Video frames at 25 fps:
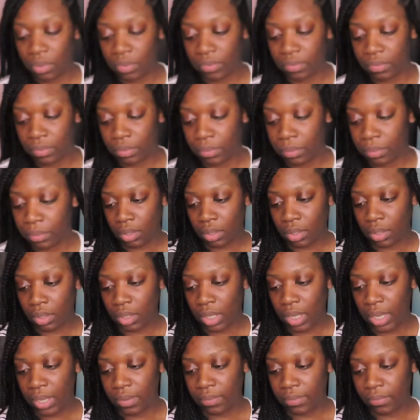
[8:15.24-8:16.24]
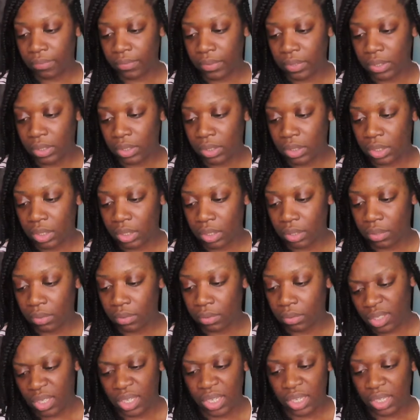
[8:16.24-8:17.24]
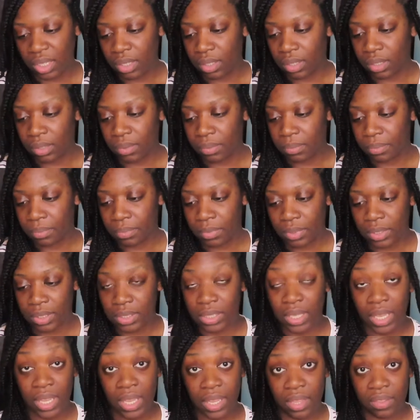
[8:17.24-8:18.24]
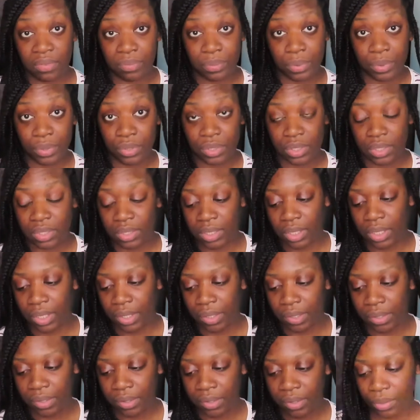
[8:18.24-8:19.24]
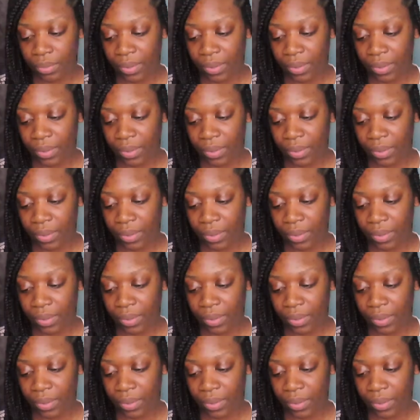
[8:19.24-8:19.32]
of them. I really didn't need them because I had purses here.